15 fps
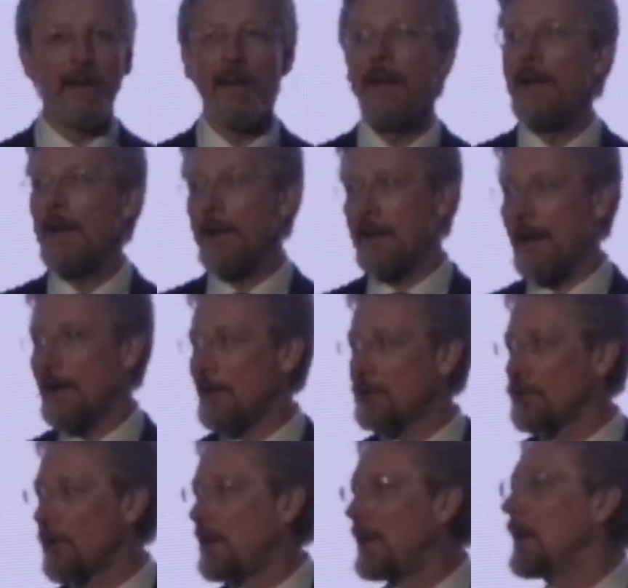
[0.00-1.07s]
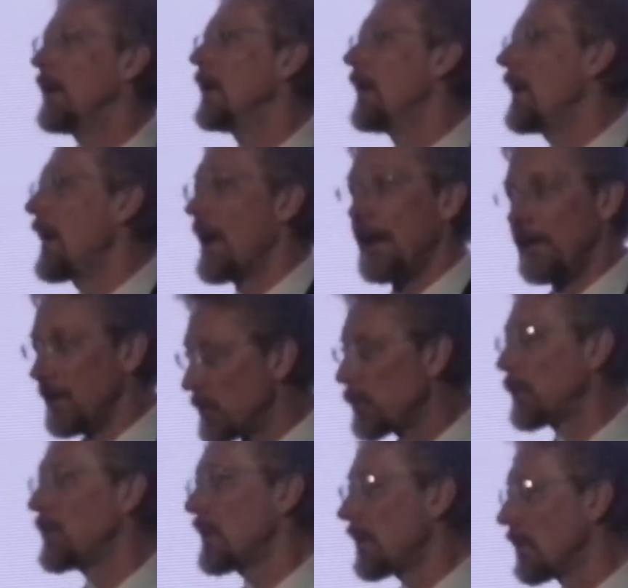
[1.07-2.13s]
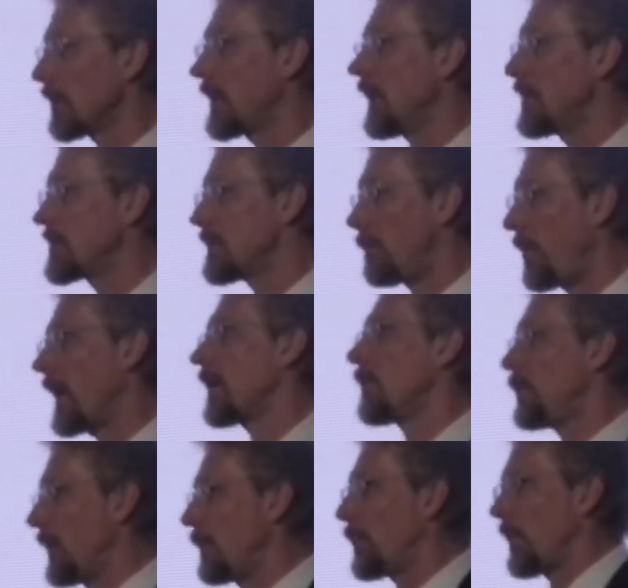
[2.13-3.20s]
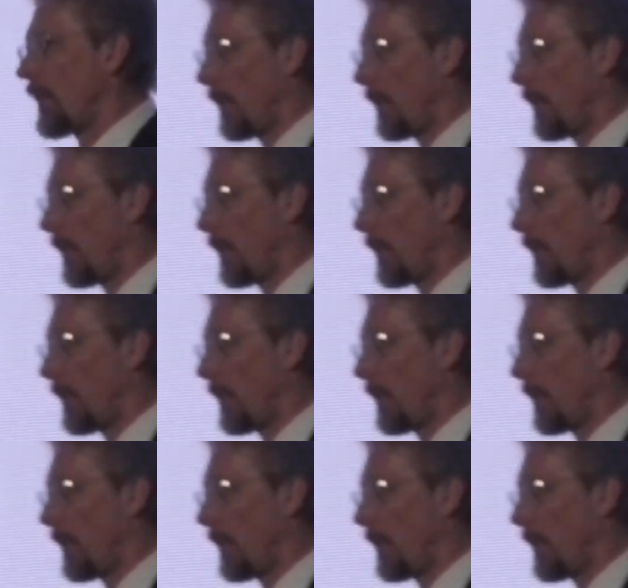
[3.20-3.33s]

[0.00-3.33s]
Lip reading: that, kind of tricky. And in this particular case, the bottle people